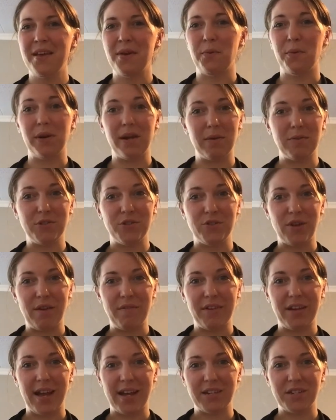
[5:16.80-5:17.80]
when I was
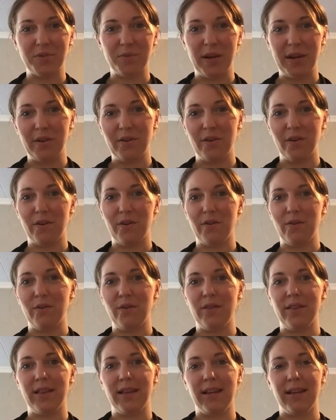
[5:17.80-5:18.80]
driving out to
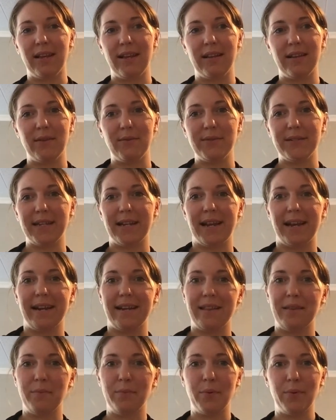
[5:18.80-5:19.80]
Waikuku, there was a lady
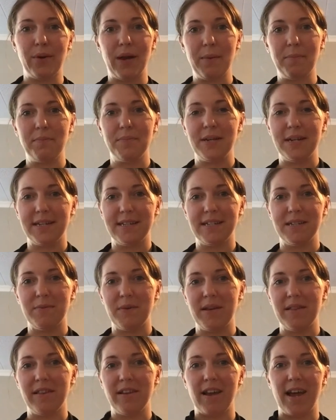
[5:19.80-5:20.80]
that pulled up next to
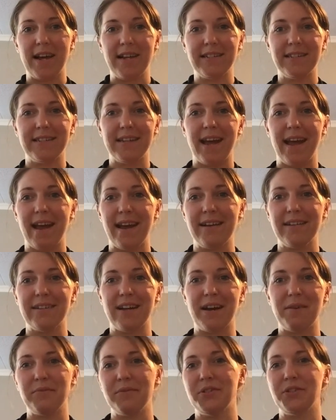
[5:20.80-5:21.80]
me at the lights, and
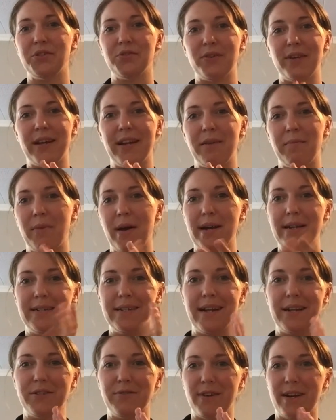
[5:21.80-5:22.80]
I was drinking my
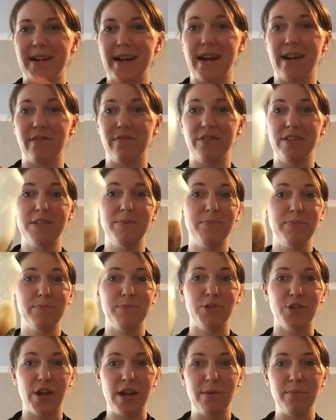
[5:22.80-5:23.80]
Gatorade out of this
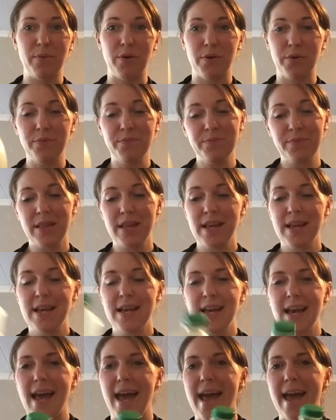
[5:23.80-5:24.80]
giant bottle,
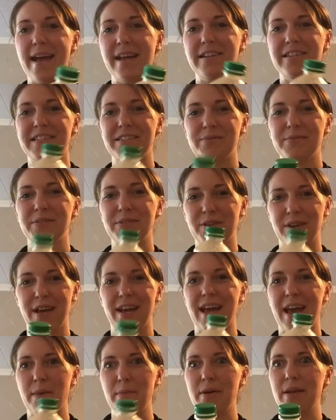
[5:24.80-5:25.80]
and she was
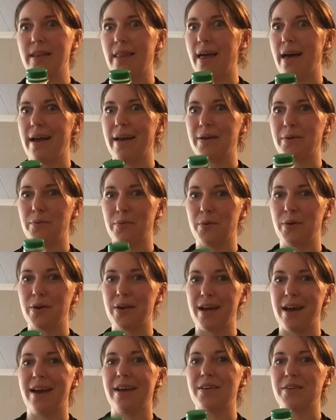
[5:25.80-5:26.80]
looking at me like, what
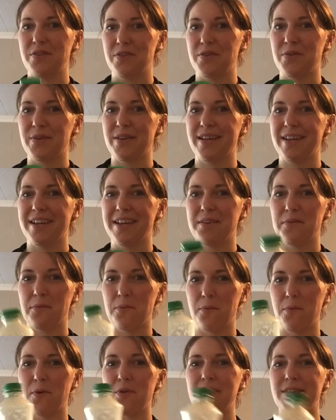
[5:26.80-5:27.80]
are you doing?
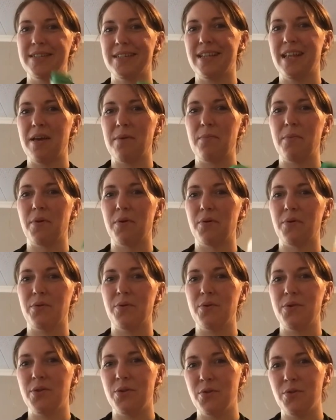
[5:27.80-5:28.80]
What is in that
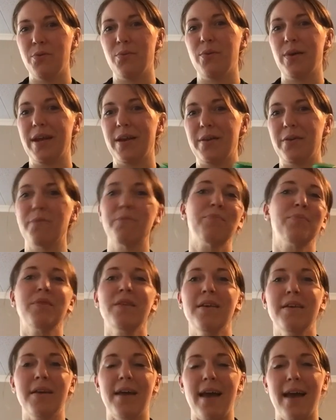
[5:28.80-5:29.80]
bottle, you weirdo?
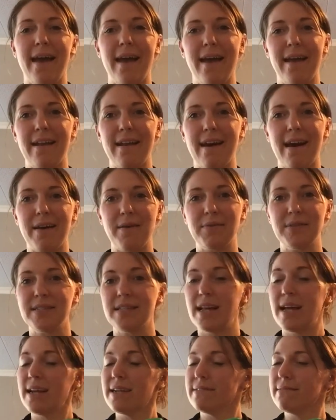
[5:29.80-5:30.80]
And I was
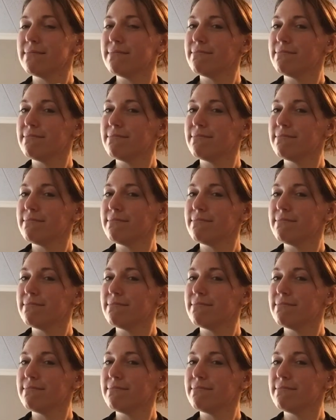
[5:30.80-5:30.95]
like,